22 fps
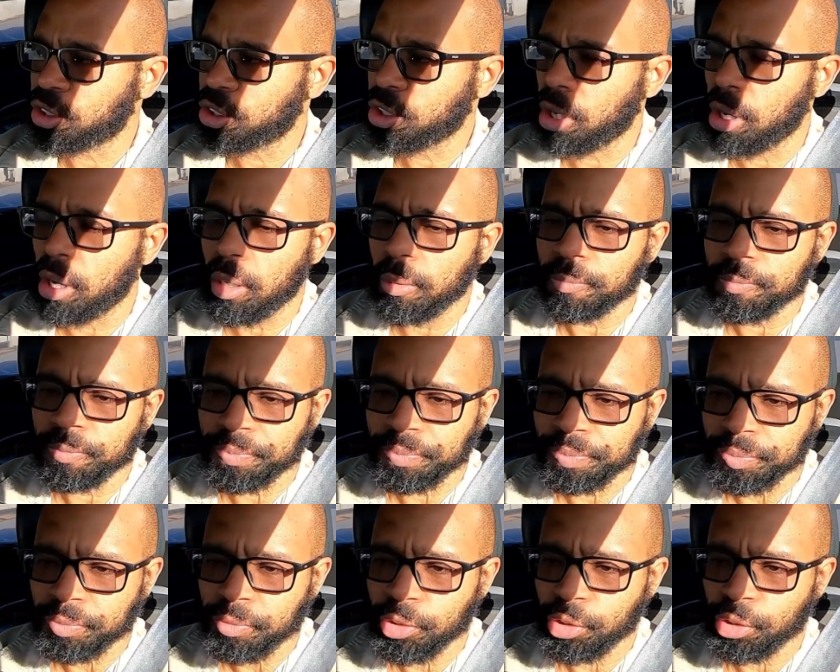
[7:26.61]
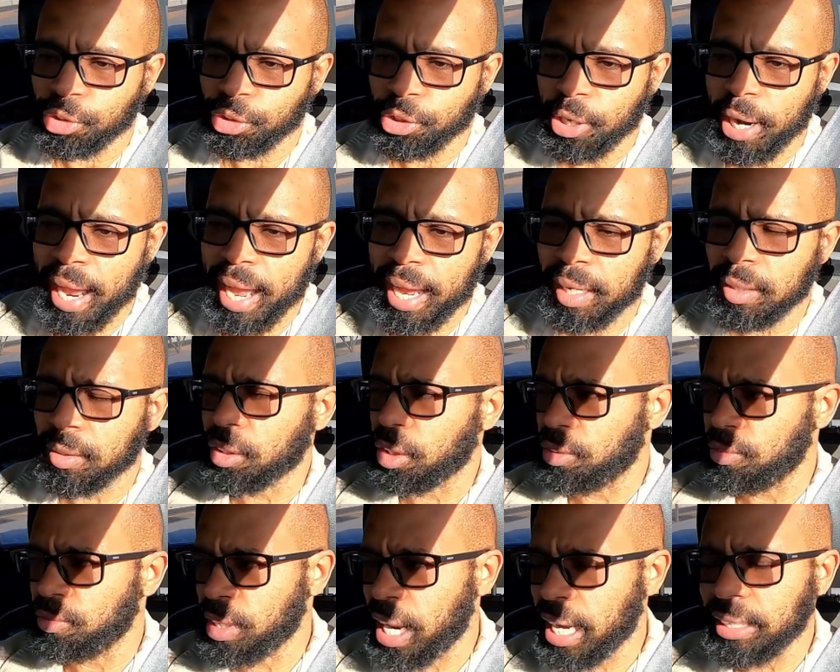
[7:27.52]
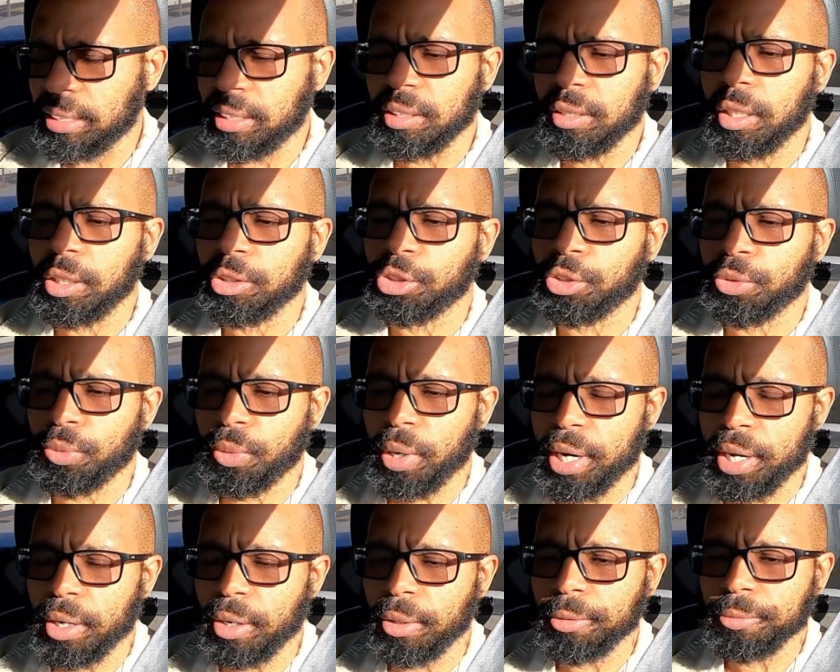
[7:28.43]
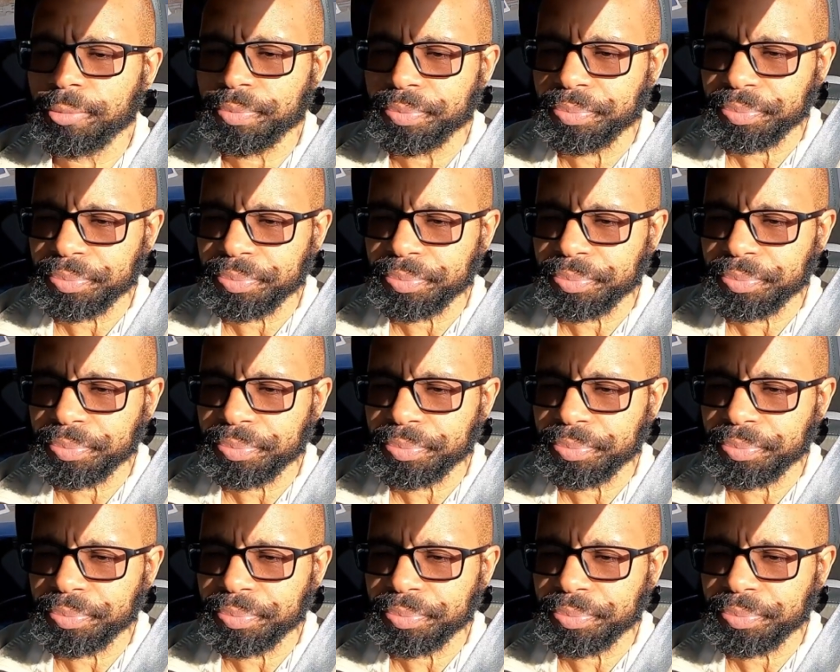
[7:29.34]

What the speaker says: the 1900 rail.